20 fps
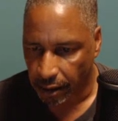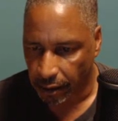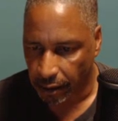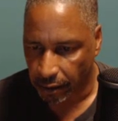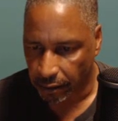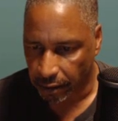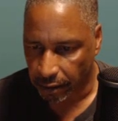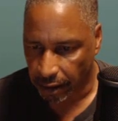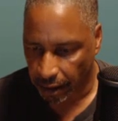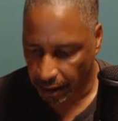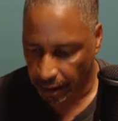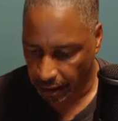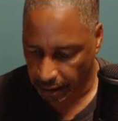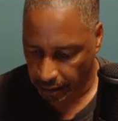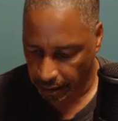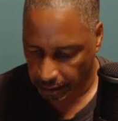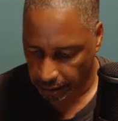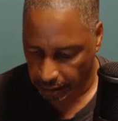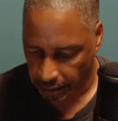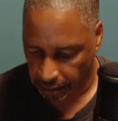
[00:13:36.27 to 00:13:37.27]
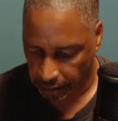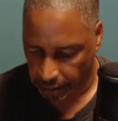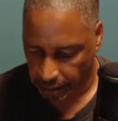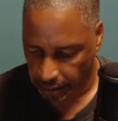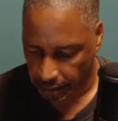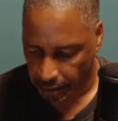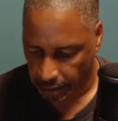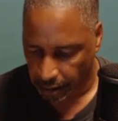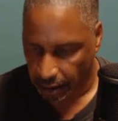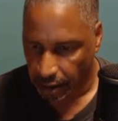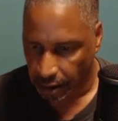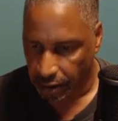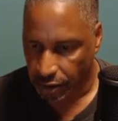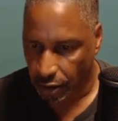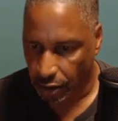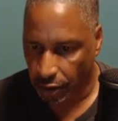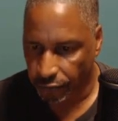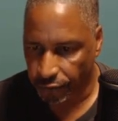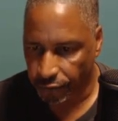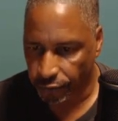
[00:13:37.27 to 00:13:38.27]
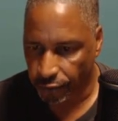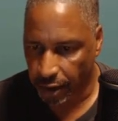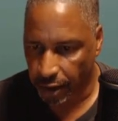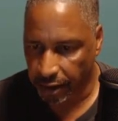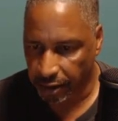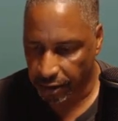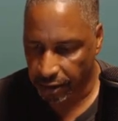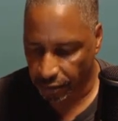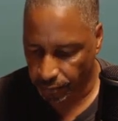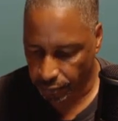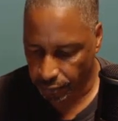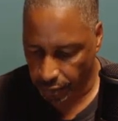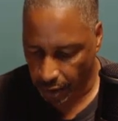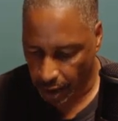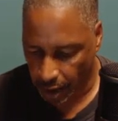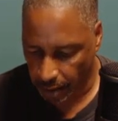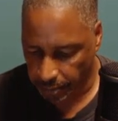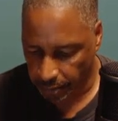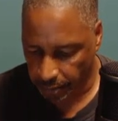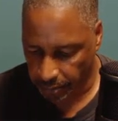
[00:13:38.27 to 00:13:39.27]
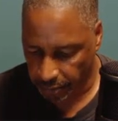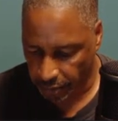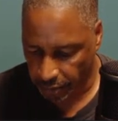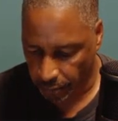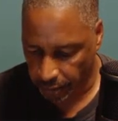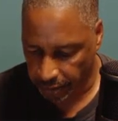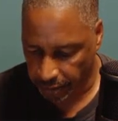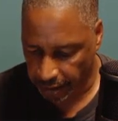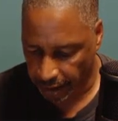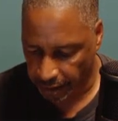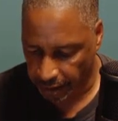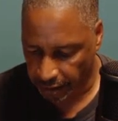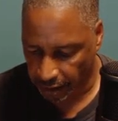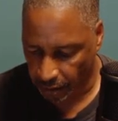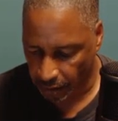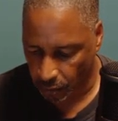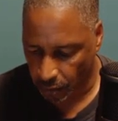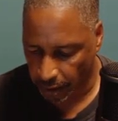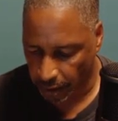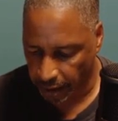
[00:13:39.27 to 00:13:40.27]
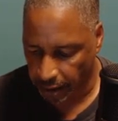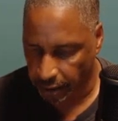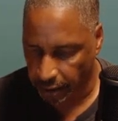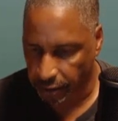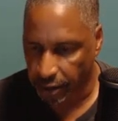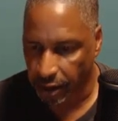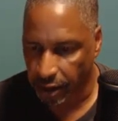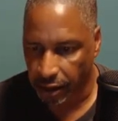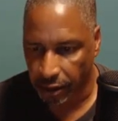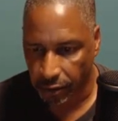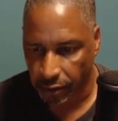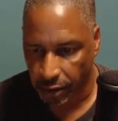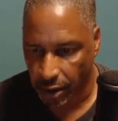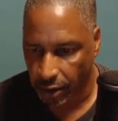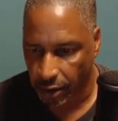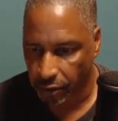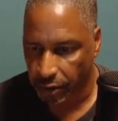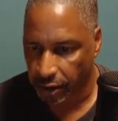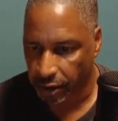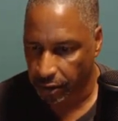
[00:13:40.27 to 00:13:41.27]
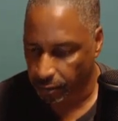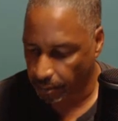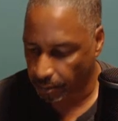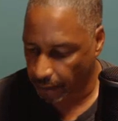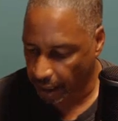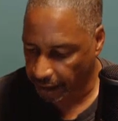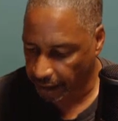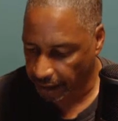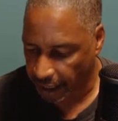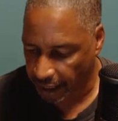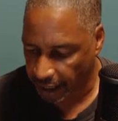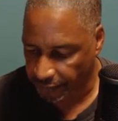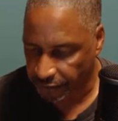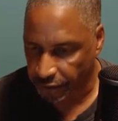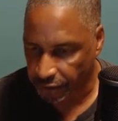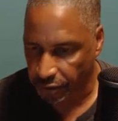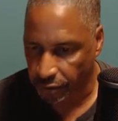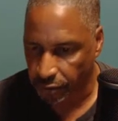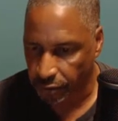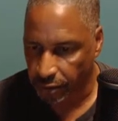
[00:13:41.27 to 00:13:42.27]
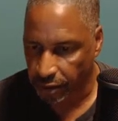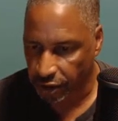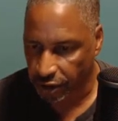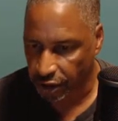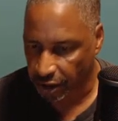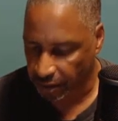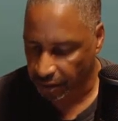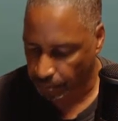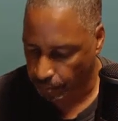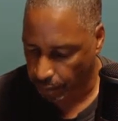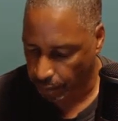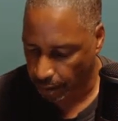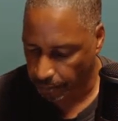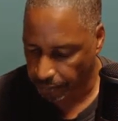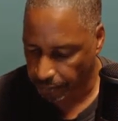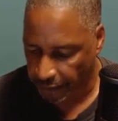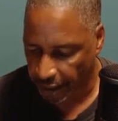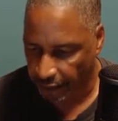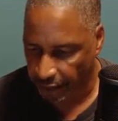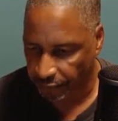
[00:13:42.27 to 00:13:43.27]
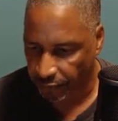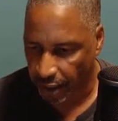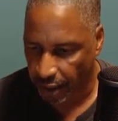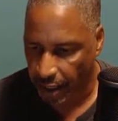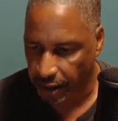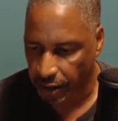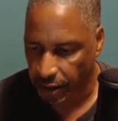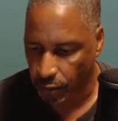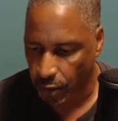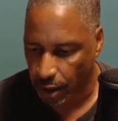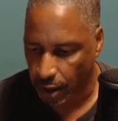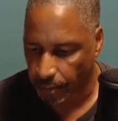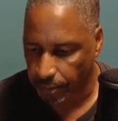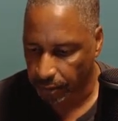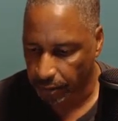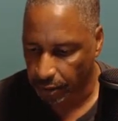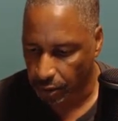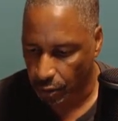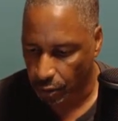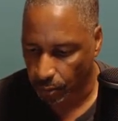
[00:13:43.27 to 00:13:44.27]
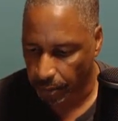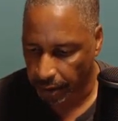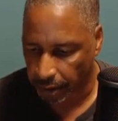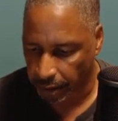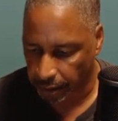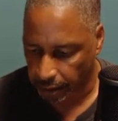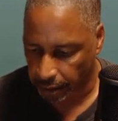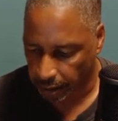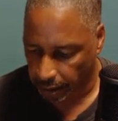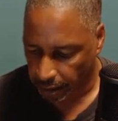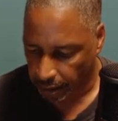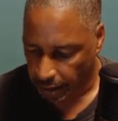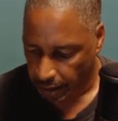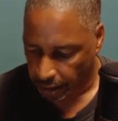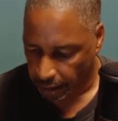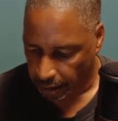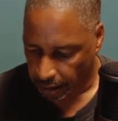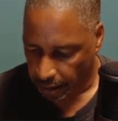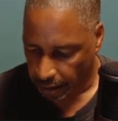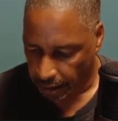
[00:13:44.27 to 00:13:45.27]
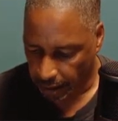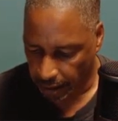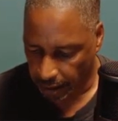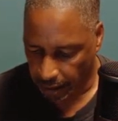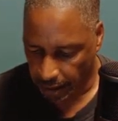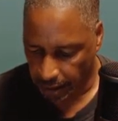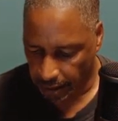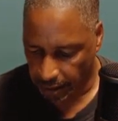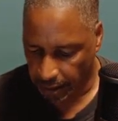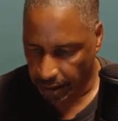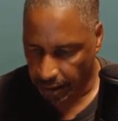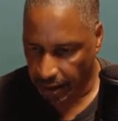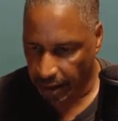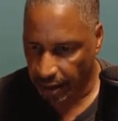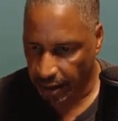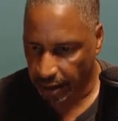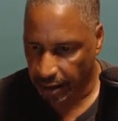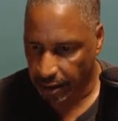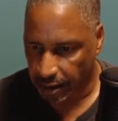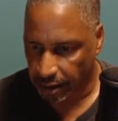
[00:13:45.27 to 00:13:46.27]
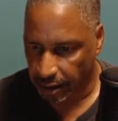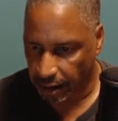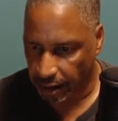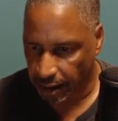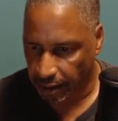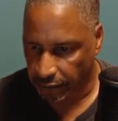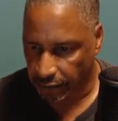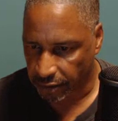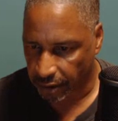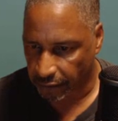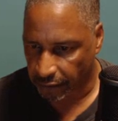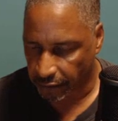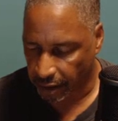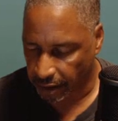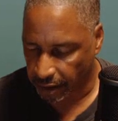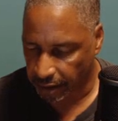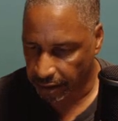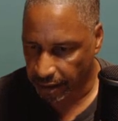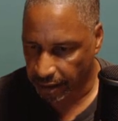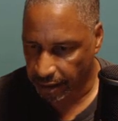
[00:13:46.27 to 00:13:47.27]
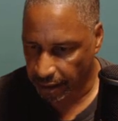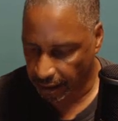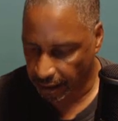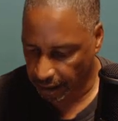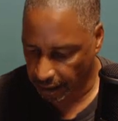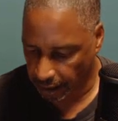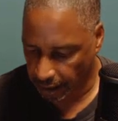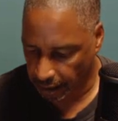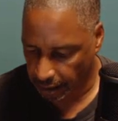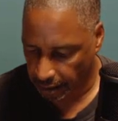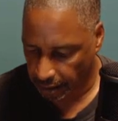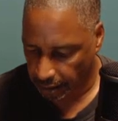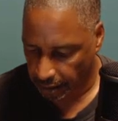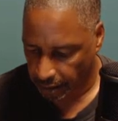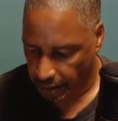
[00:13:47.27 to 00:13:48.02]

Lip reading: Okay. So if you run into problems where it's acting weird, you might have to just bump that value up a little bit. And again, here's our ID.